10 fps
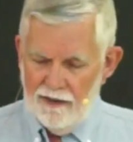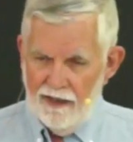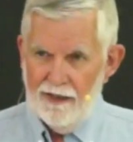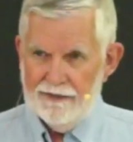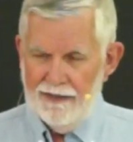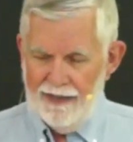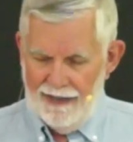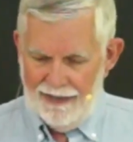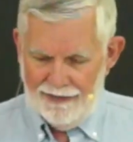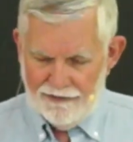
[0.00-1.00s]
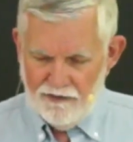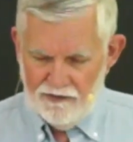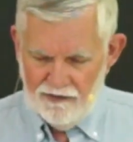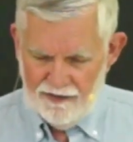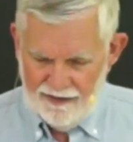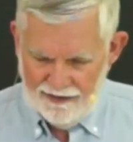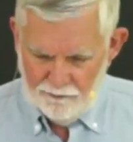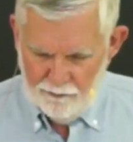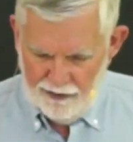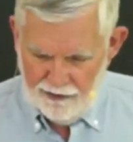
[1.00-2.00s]
God has
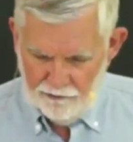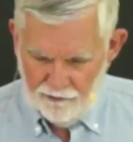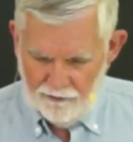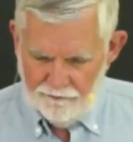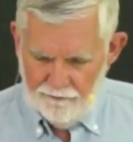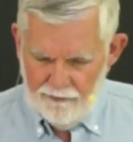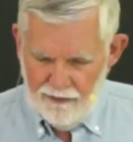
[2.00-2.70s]
that power.